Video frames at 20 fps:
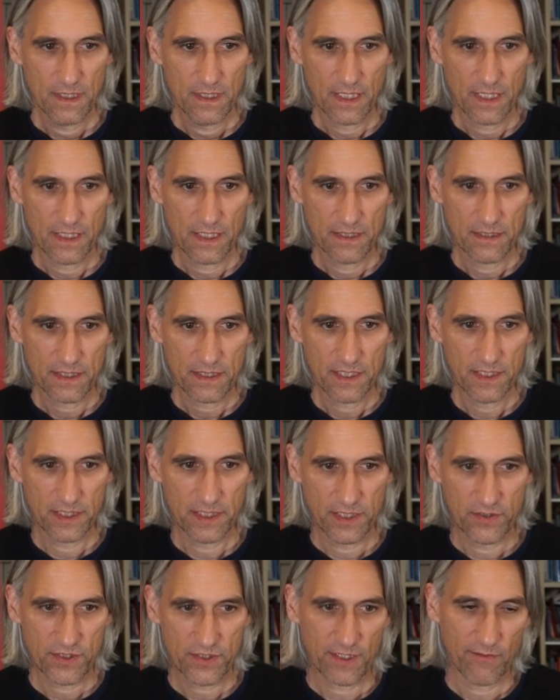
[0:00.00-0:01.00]
And king
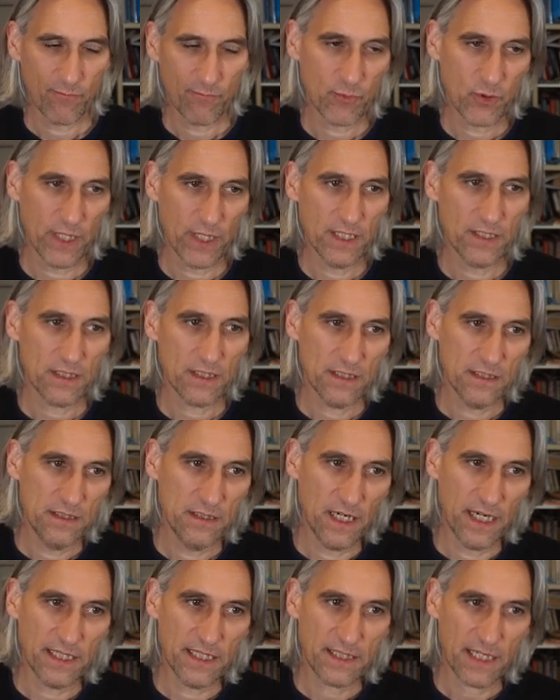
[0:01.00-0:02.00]
h7 played
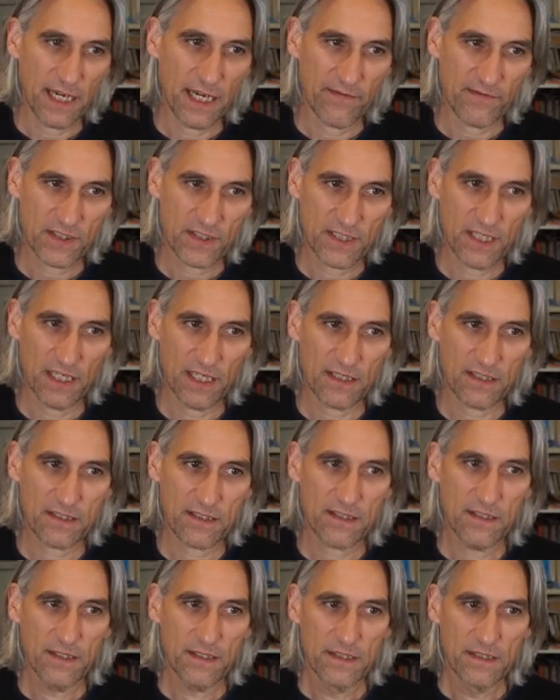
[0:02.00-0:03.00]
knight
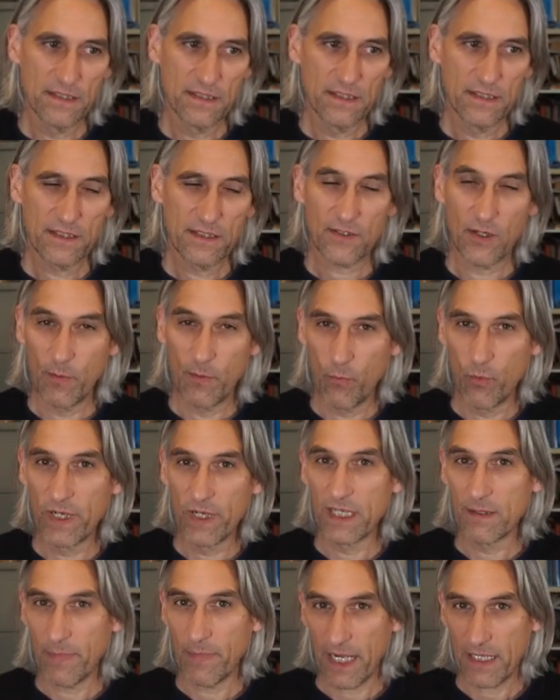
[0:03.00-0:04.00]
f6, so I'm
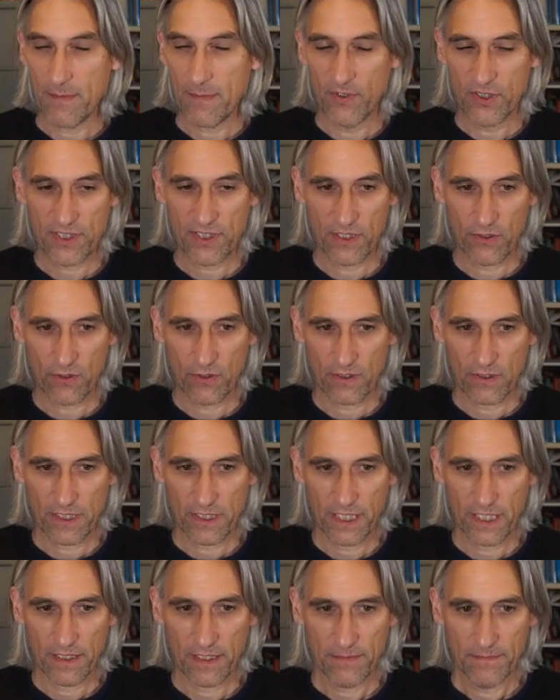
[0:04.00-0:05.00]
winning back the material
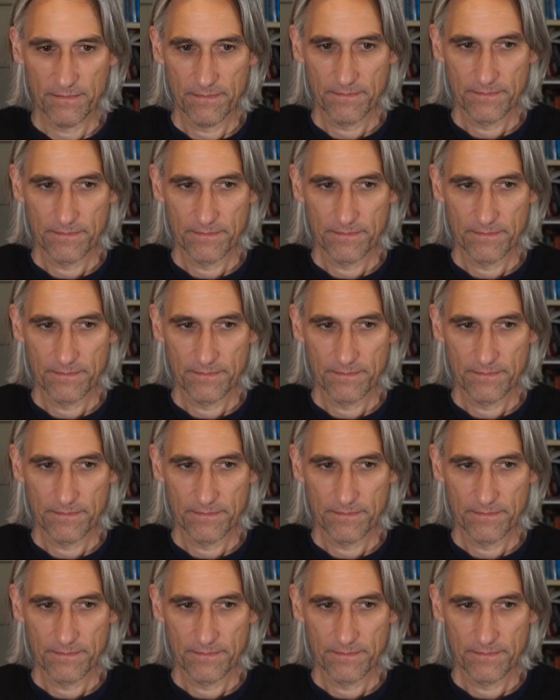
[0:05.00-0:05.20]
here.